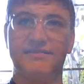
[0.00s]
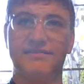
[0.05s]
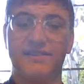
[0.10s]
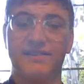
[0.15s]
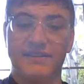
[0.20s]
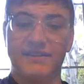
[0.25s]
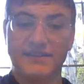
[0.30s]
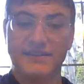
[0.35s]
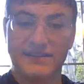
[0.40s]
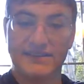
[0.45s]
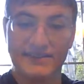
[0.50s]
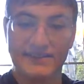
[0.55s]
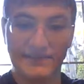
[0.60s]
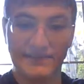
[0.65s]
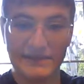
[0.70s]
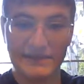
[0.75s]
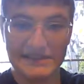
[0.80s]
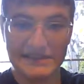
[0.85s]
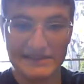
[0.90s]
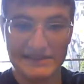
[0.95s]

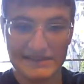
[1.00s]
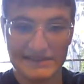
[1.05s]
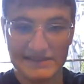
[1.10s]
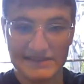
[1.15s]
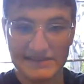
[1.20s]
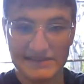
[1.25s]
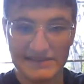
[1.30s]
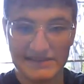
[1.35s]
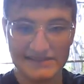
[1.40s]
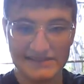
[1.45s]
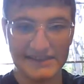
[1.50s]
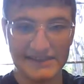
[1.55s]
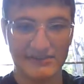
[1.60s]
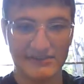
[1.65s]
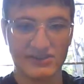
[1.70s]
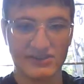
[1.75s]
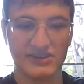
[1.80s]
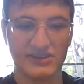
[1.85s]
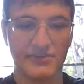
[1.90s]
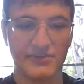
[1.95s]
Fantastic Beasts, The
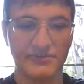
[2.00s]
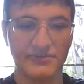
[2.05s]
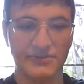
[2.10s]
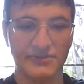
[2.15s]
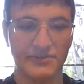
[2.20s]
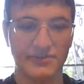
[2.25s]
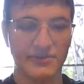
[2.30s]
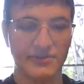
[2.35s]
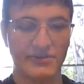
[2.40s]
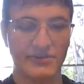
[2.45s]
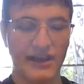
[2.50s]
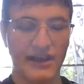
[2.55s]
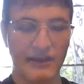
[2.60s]
Secrets of Dumbledore.